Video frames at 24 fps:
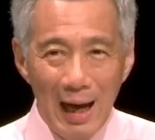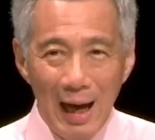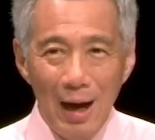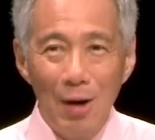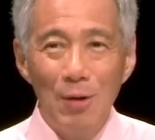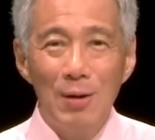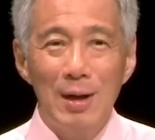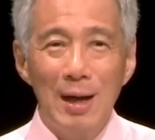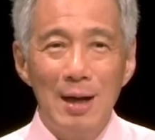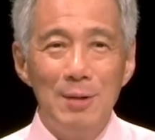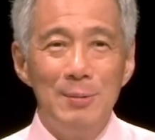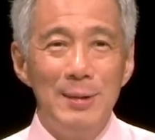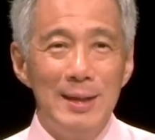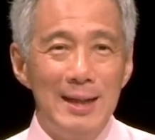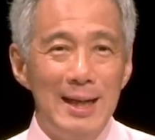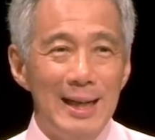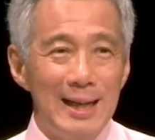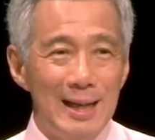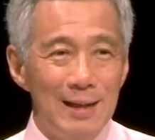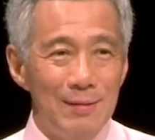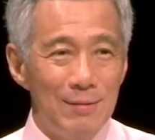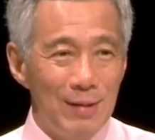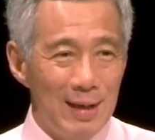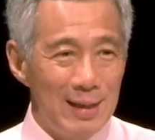How can we
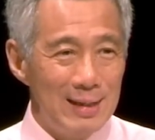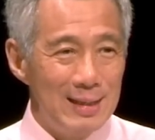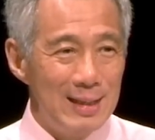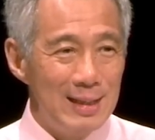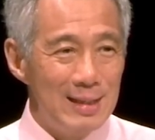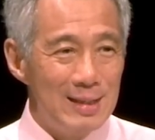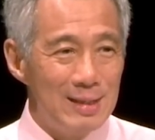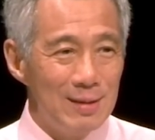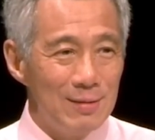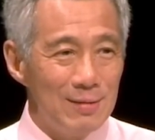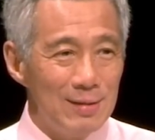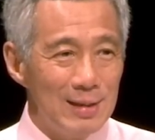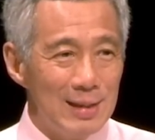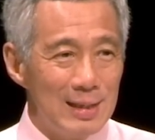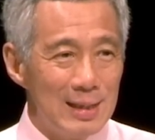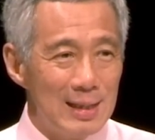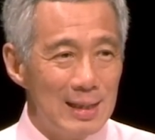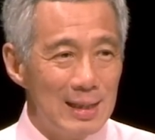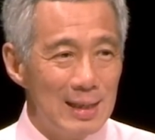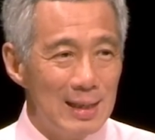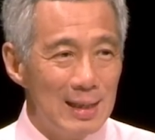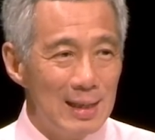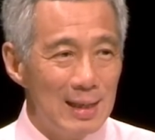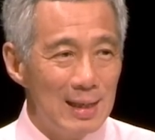take advantage of
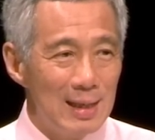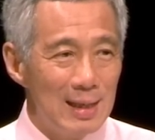this?